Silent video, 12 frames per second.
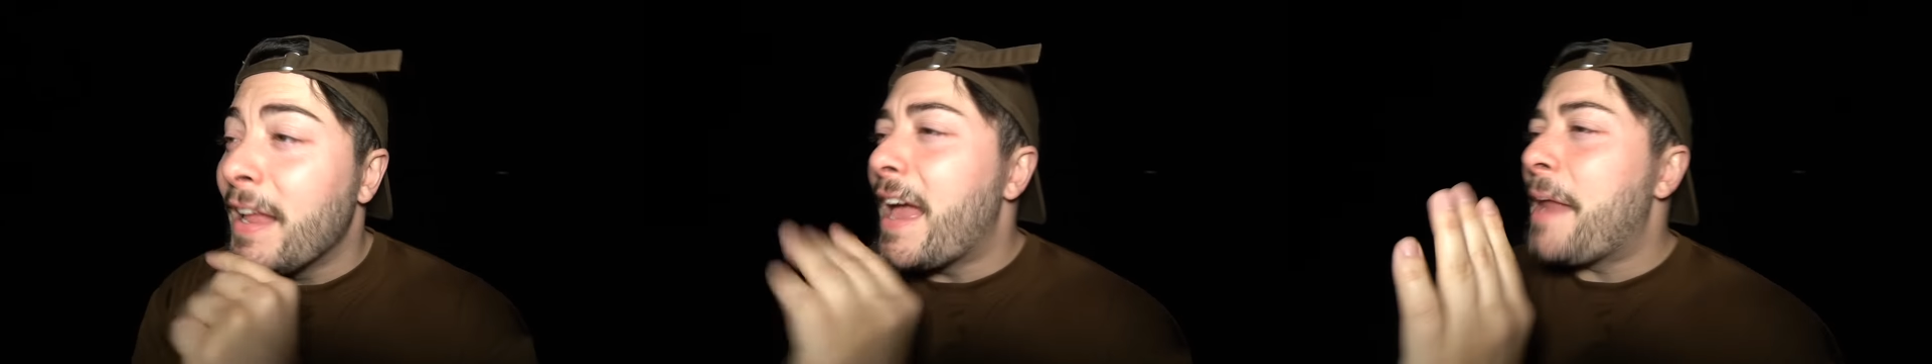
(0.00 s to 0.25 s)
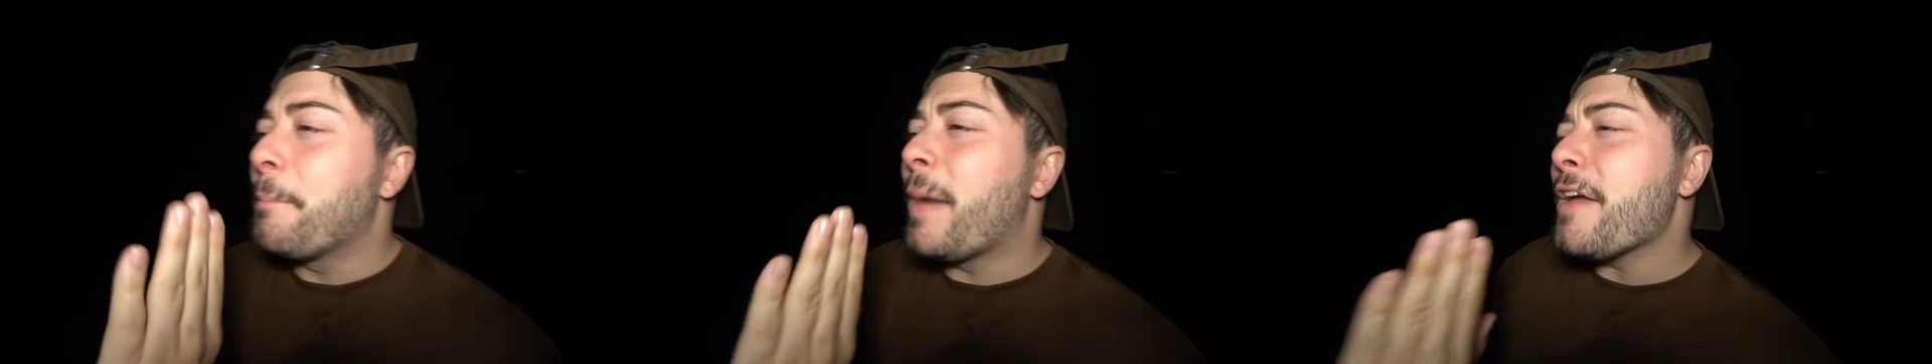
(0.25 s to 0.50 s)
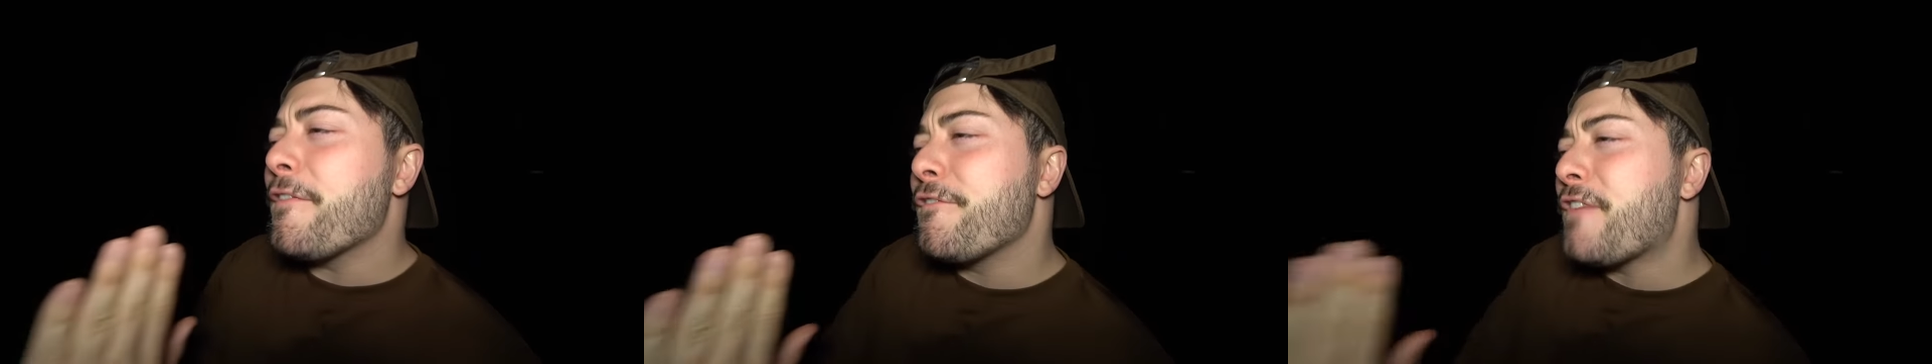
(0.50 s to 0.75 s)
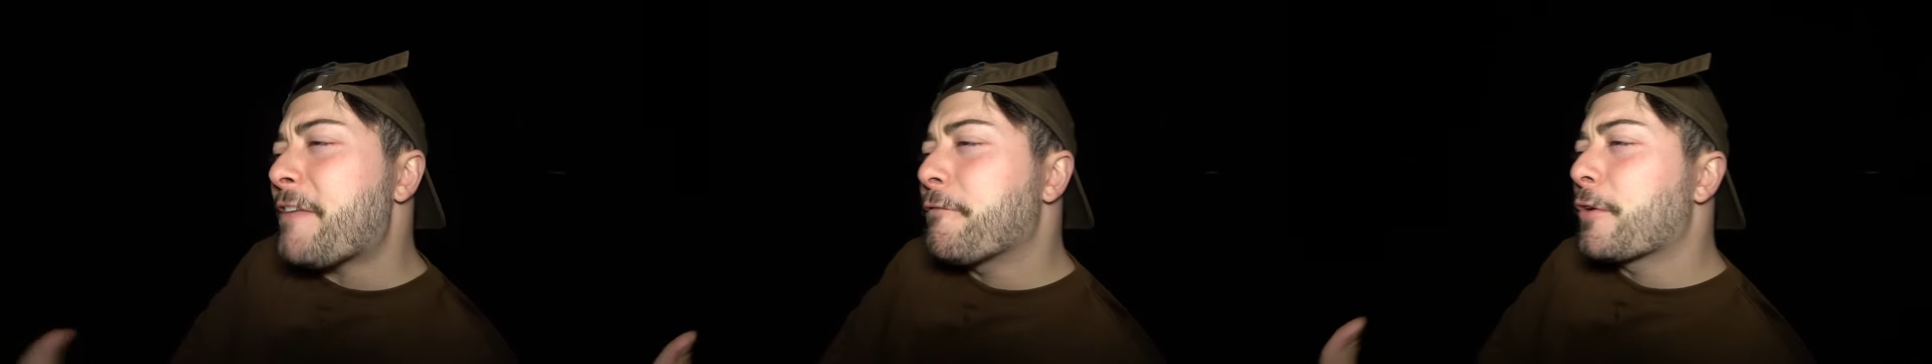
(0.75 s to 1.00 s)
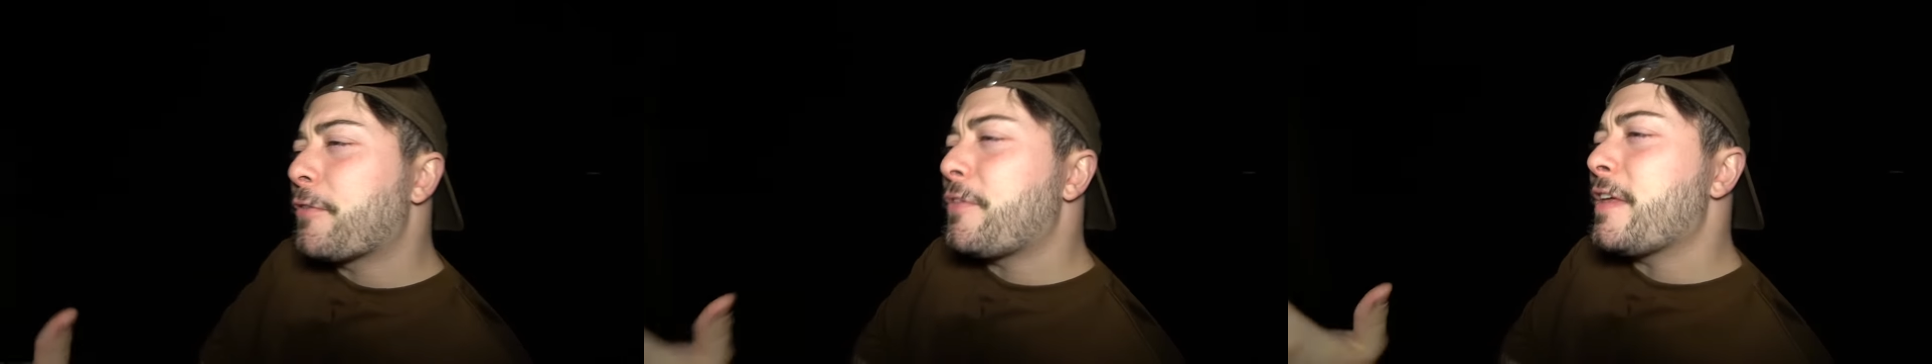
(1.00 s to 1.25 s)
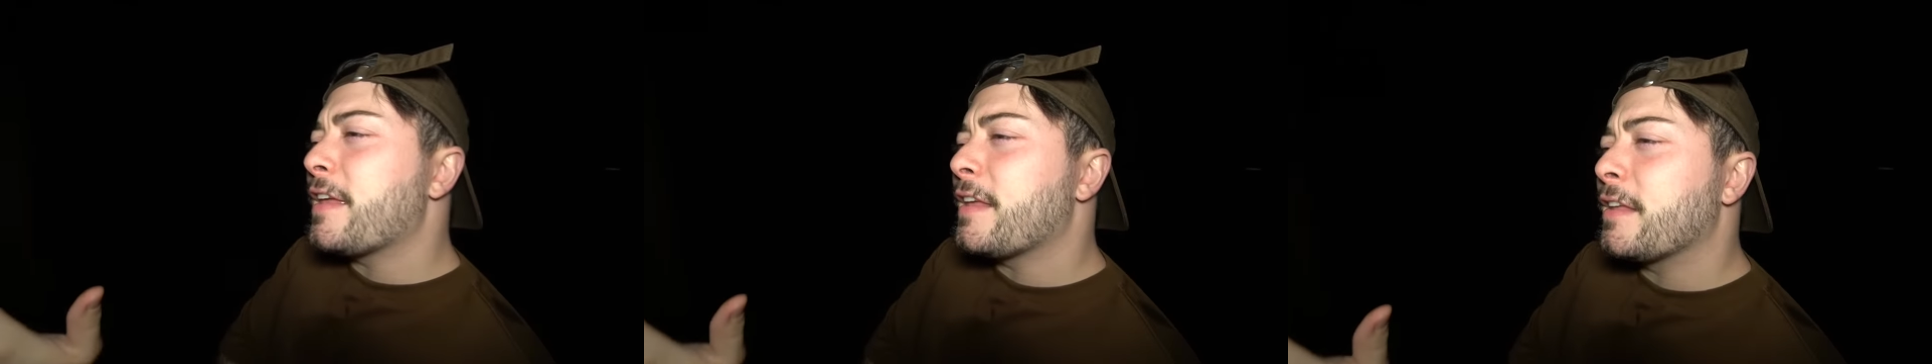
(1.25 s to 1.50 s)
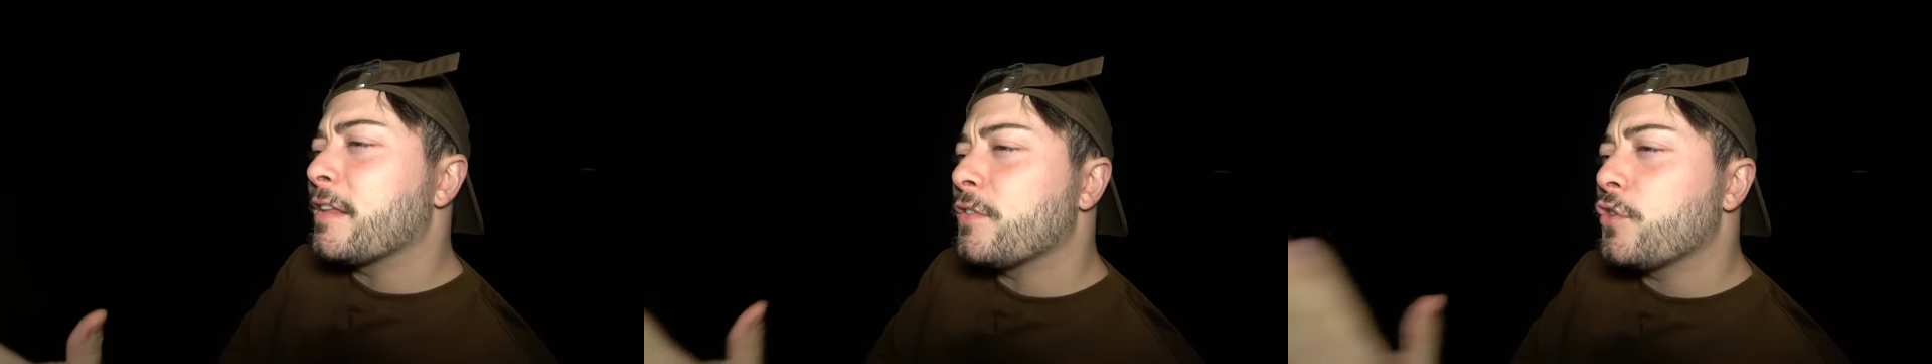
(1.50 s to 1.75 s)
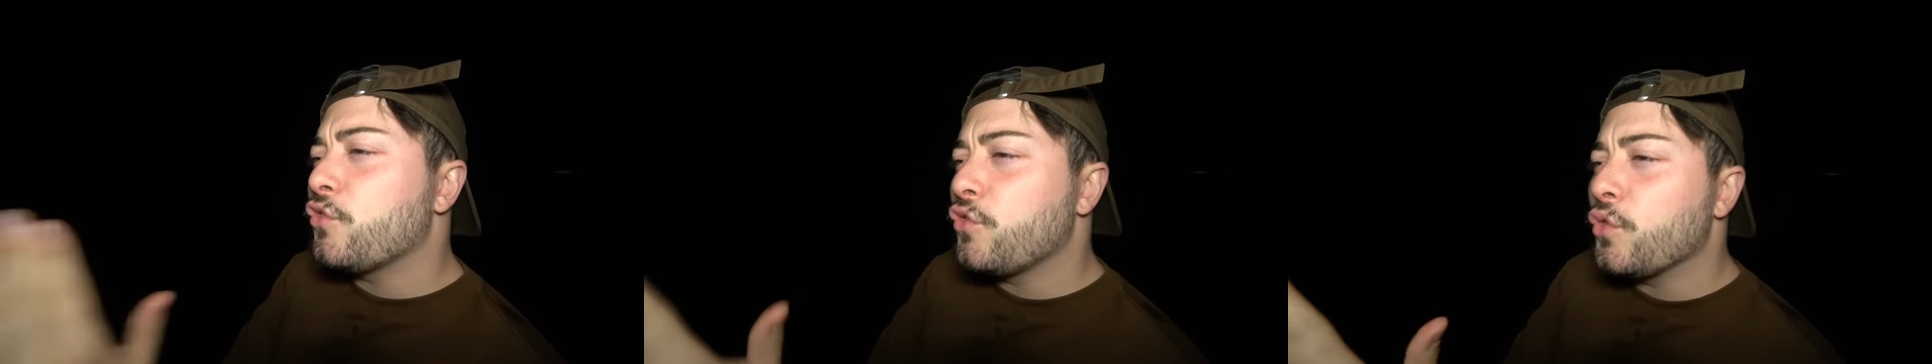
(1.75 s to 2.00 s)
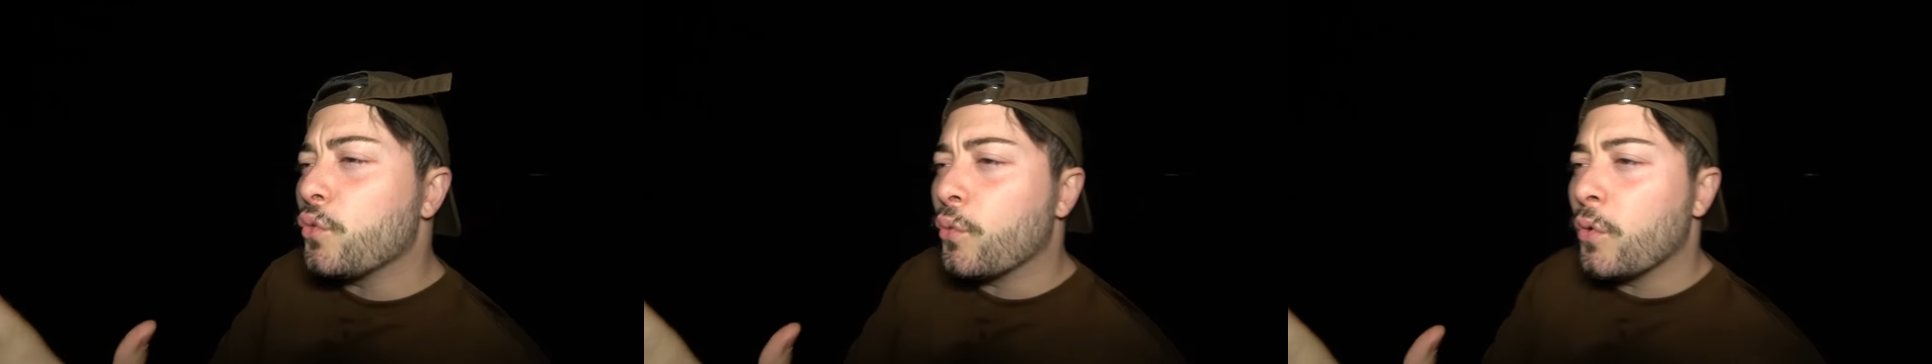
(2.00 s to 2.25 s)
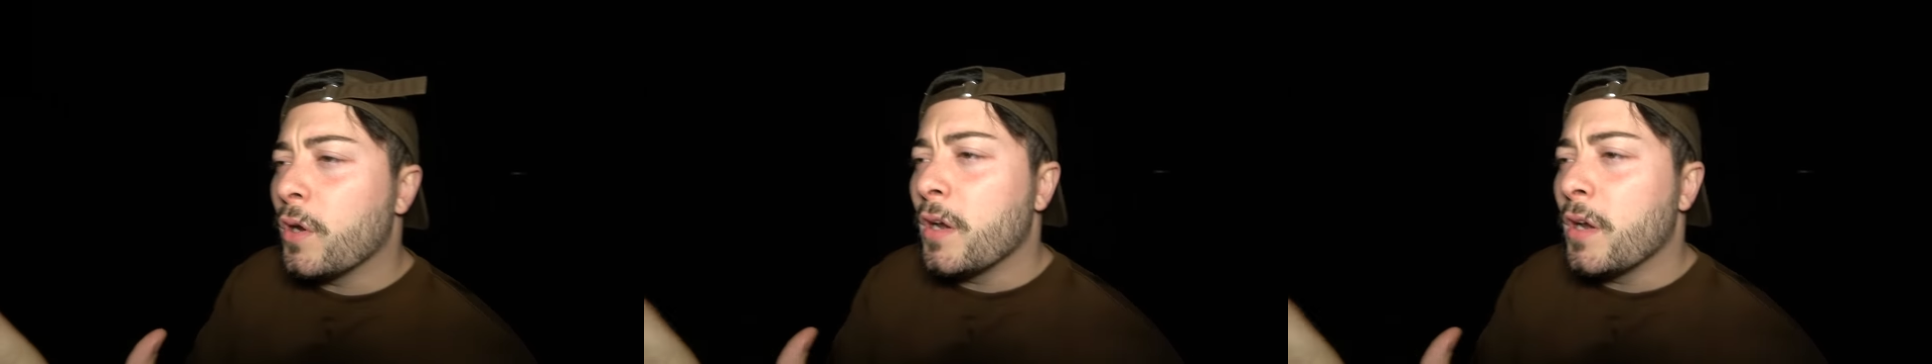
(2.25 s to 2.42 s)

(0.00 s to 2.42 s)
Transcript: And my favorite thing to do